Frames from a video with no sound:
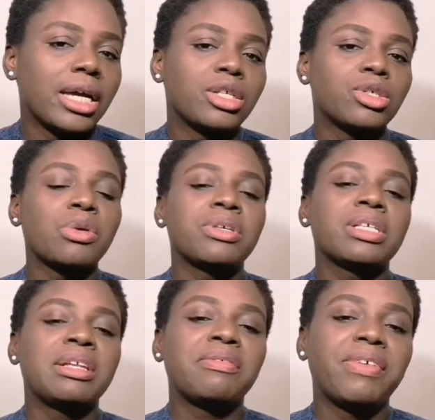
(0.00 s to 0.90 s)
It always
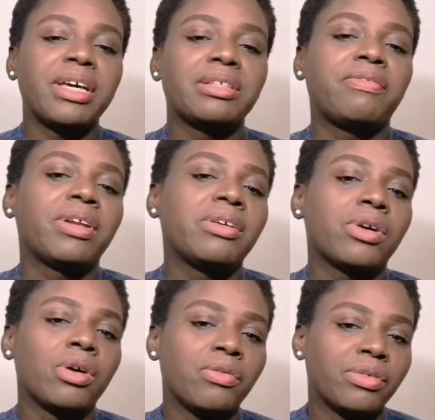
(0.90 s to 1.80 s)
elevates the
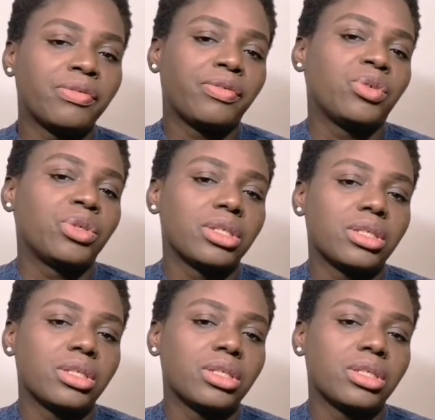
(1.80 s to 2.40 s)
flavor of the food.